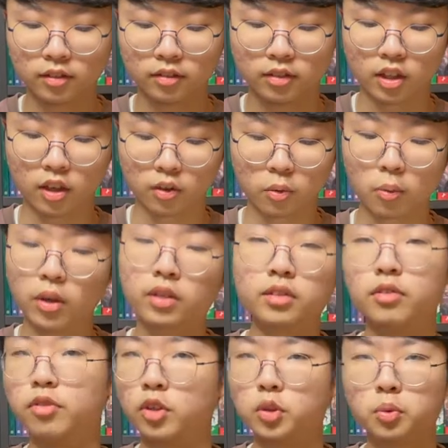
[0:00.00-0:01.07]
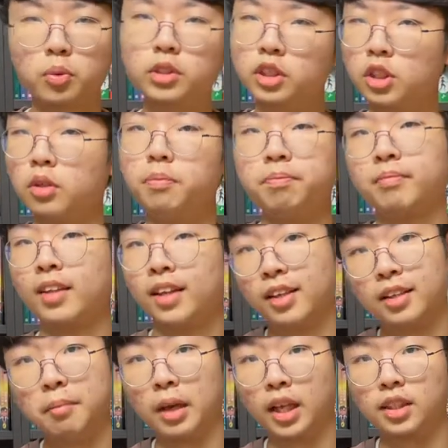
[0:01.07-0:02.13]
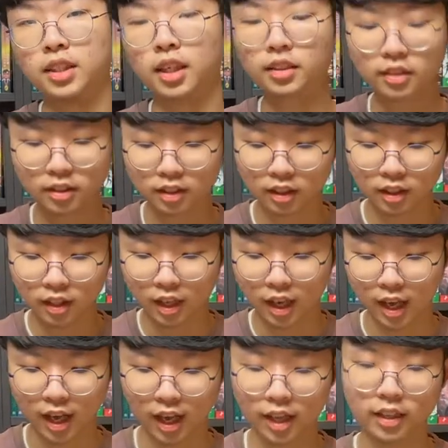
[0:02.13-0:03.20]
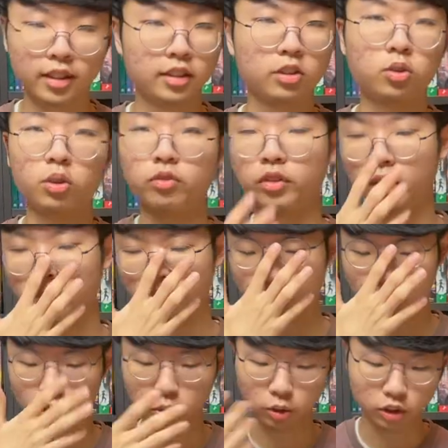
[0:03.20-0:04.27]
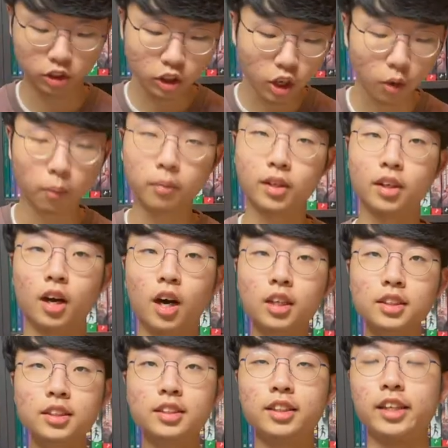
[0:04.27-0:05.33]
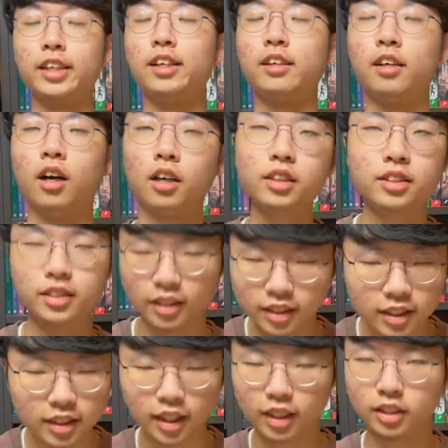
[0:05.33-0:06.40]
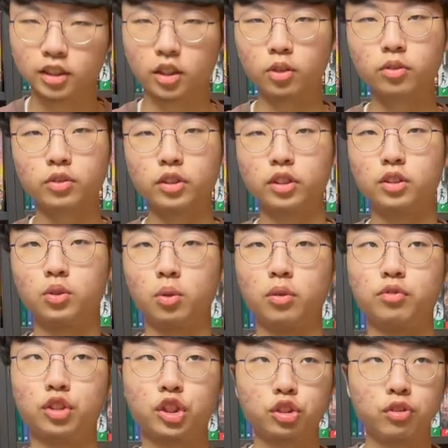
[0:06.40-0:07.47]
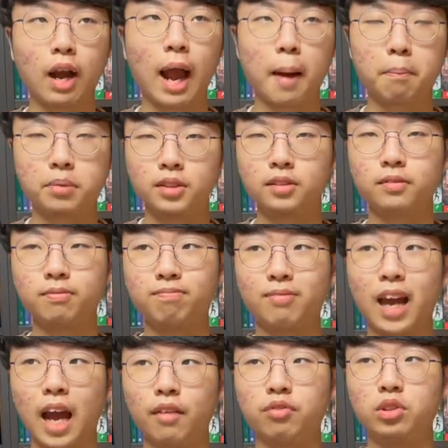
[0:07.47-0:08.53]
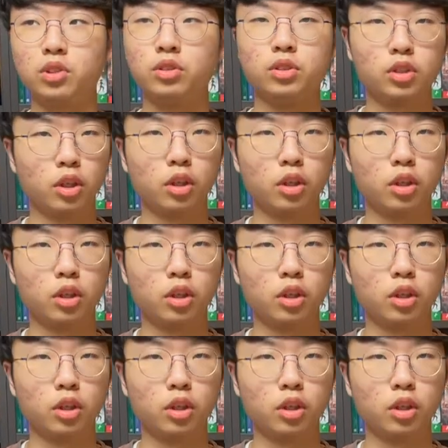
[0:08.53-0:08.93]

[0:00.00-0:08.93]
the other one, the first one, so makes sense and let's sort of get right into it. So, Odyssey, Odysseus is currently sort of trapped after, you